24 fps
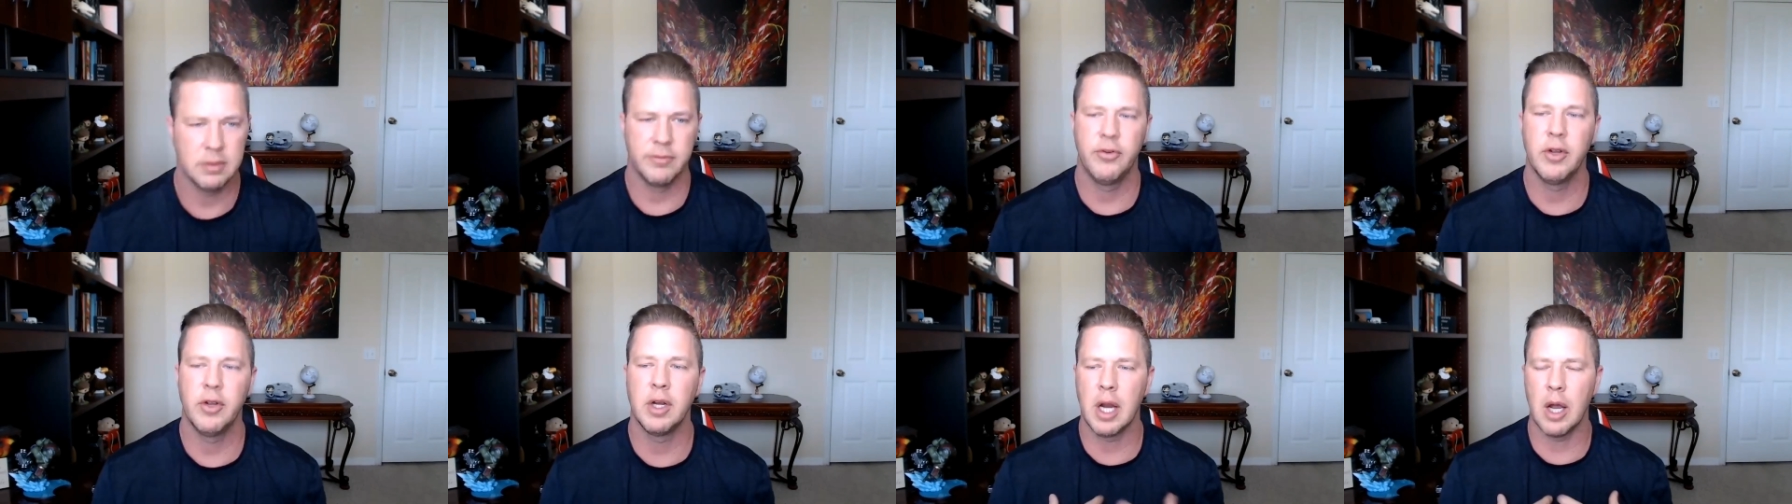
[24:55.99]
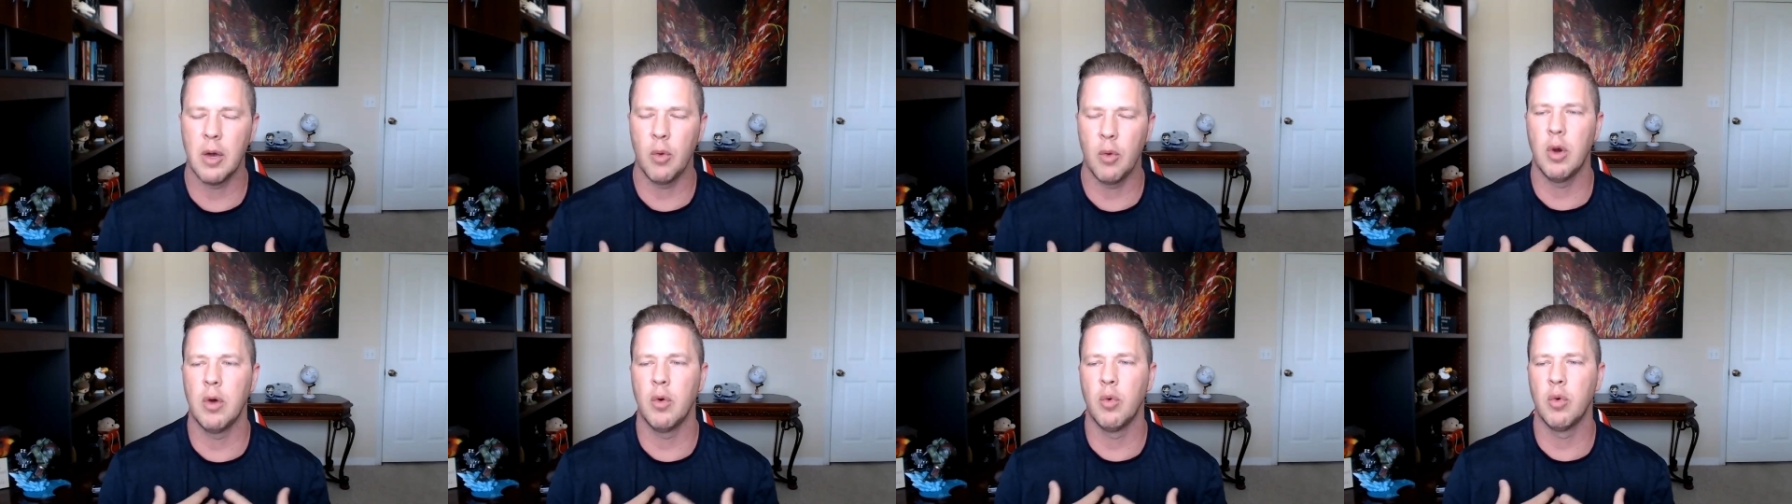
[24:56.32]
Figure
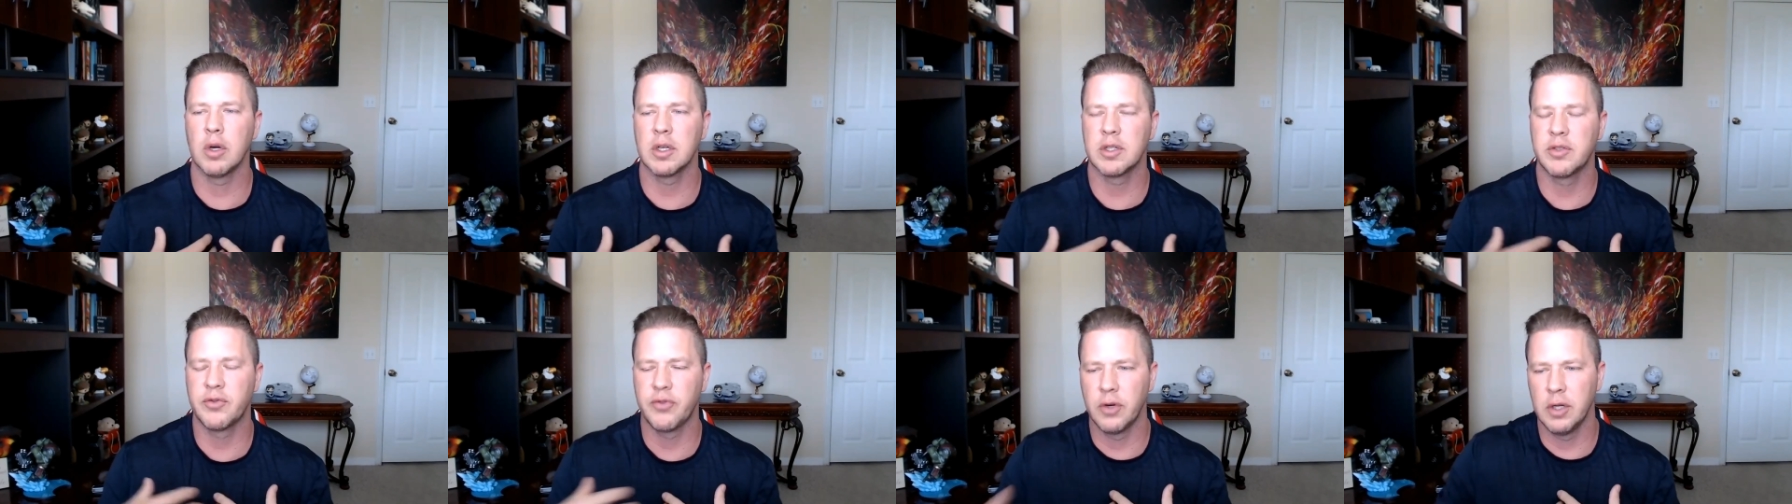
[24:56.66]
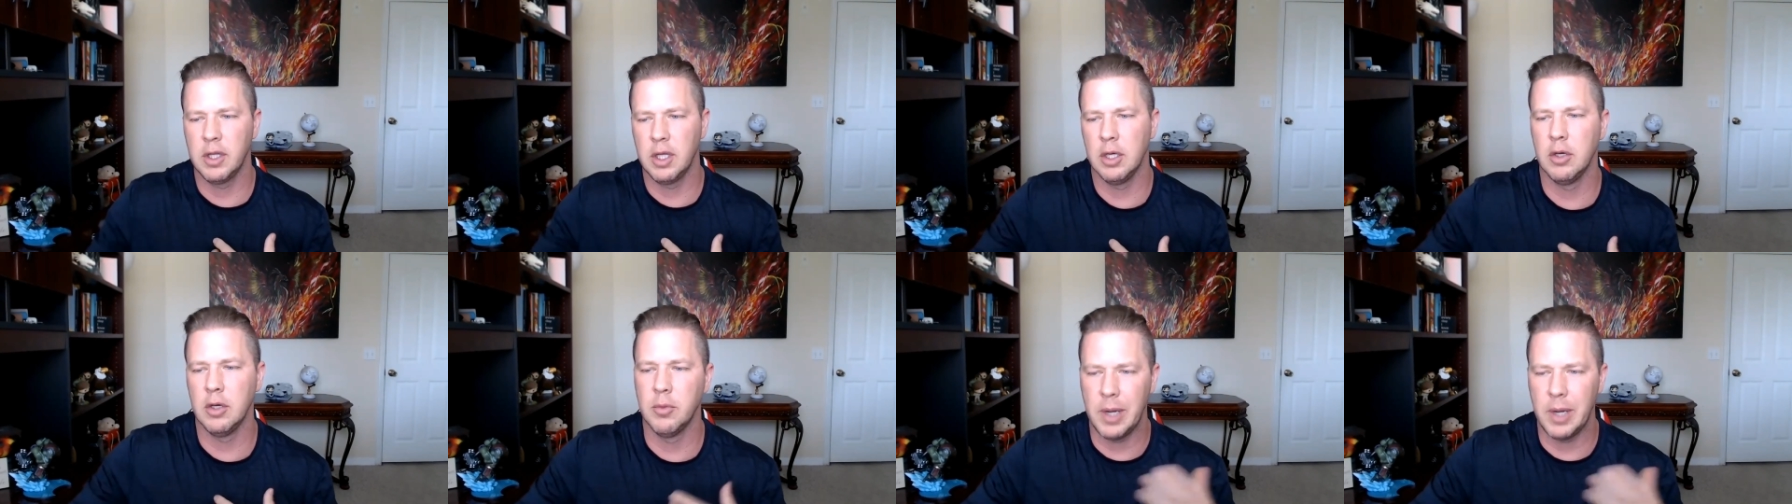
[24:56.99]
out what works for
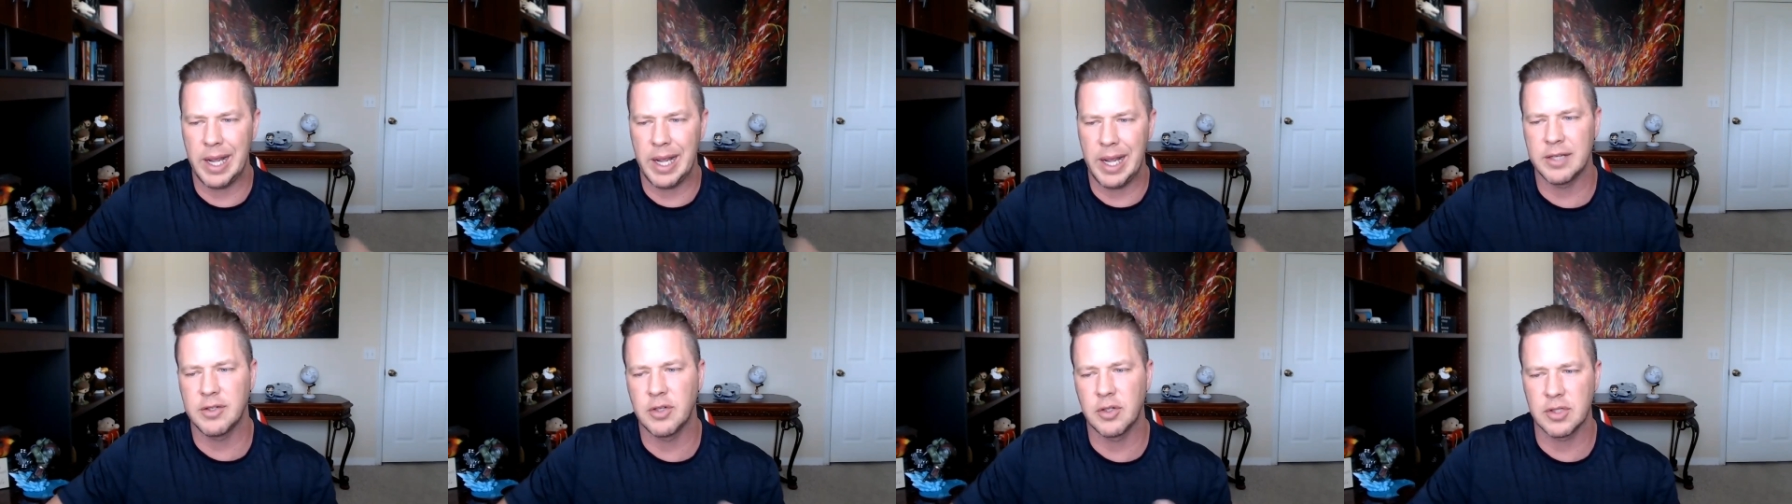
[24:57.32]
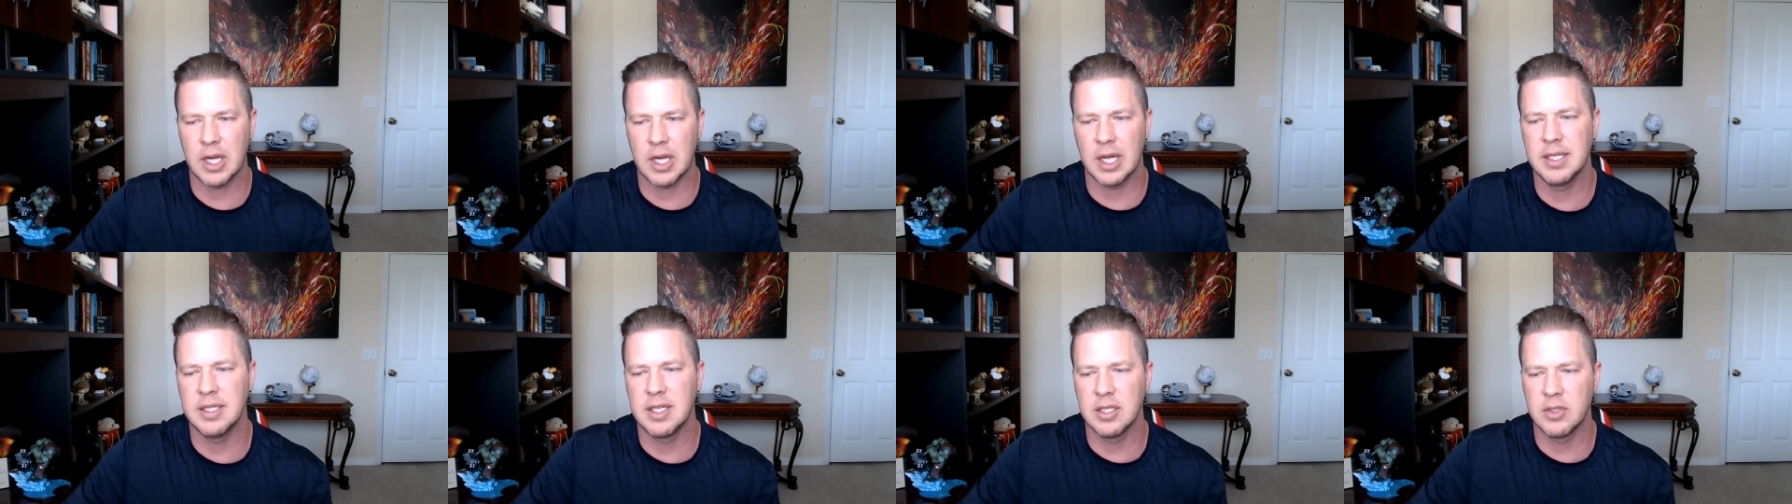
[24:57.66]
you, but
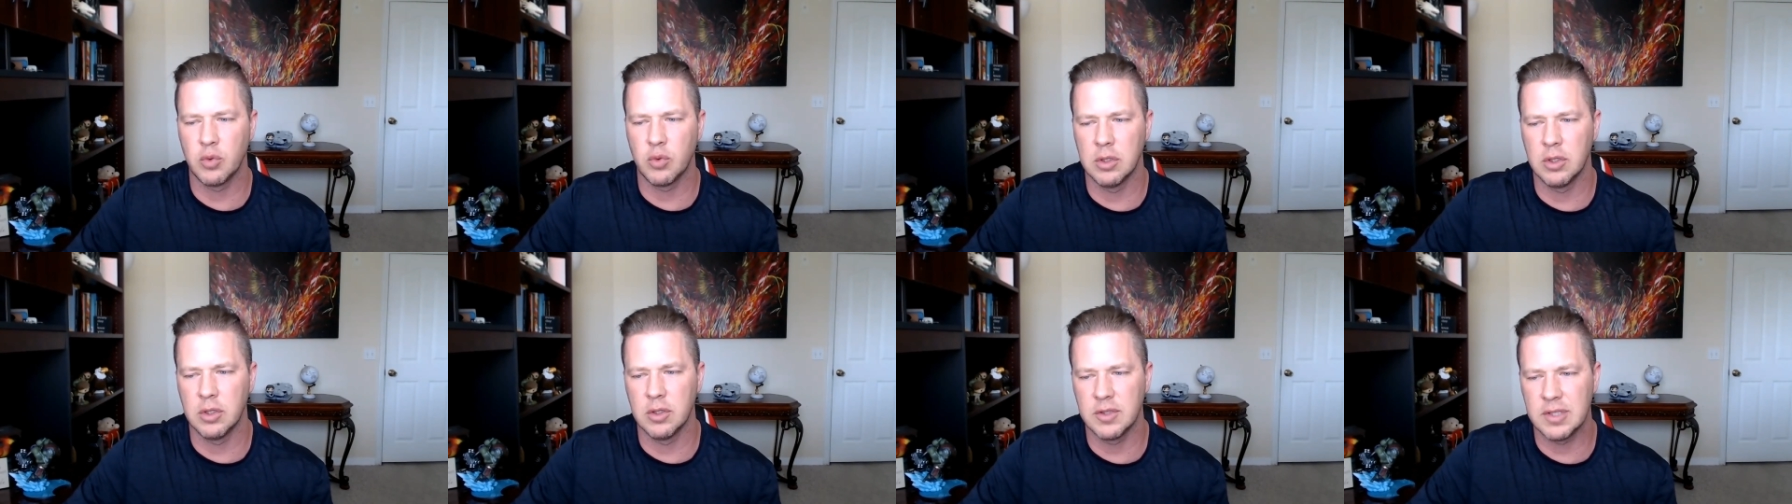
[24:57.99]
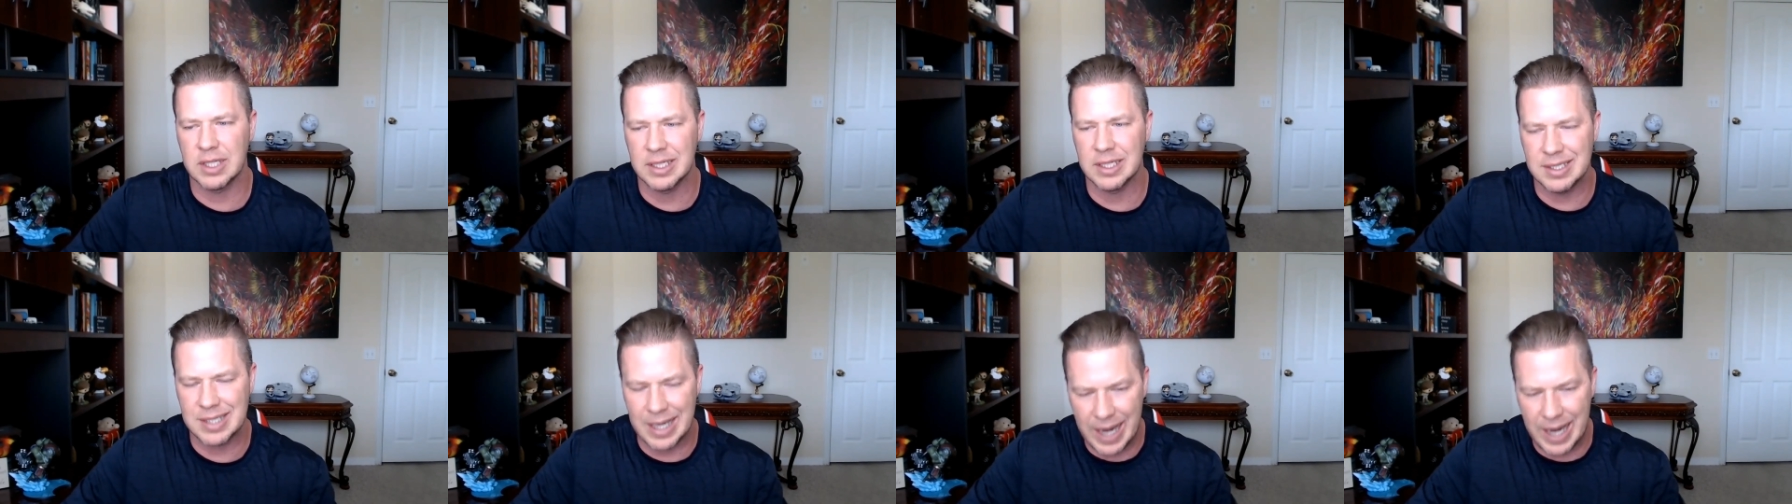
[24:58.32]
exercise is one of those
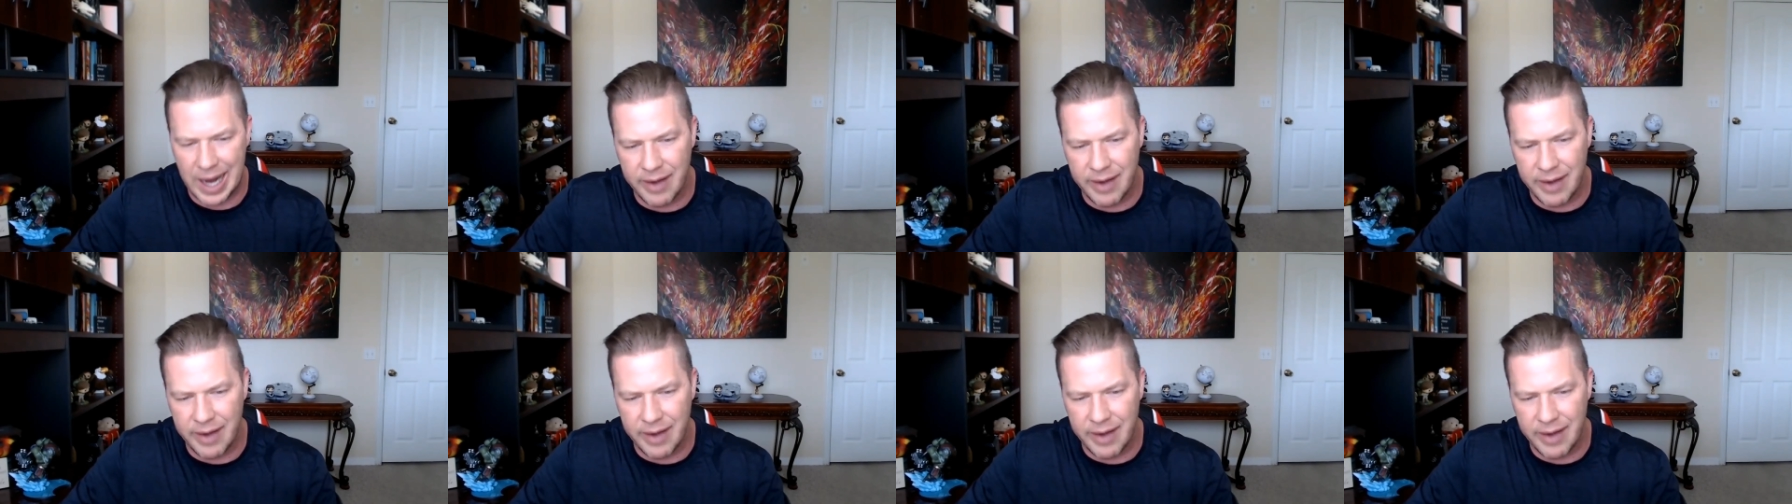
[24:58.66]
things that